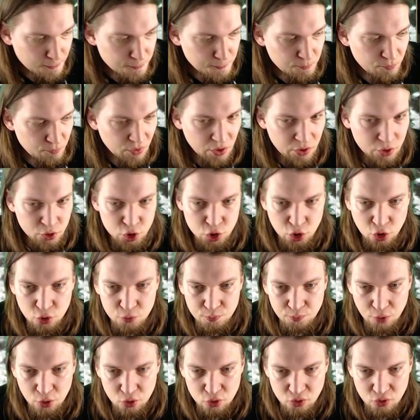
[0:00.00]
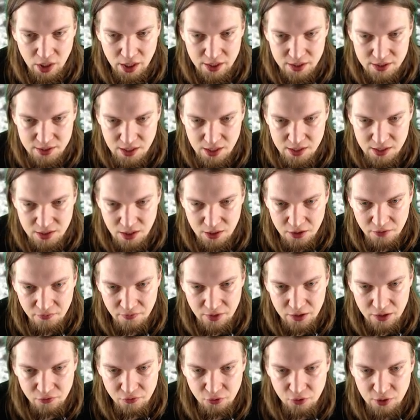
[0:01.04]
A short boat ride is as
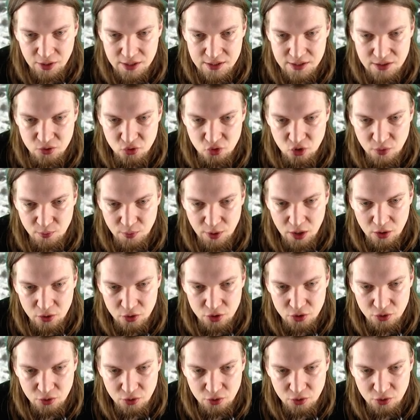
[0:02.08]
uneventful as the trip out.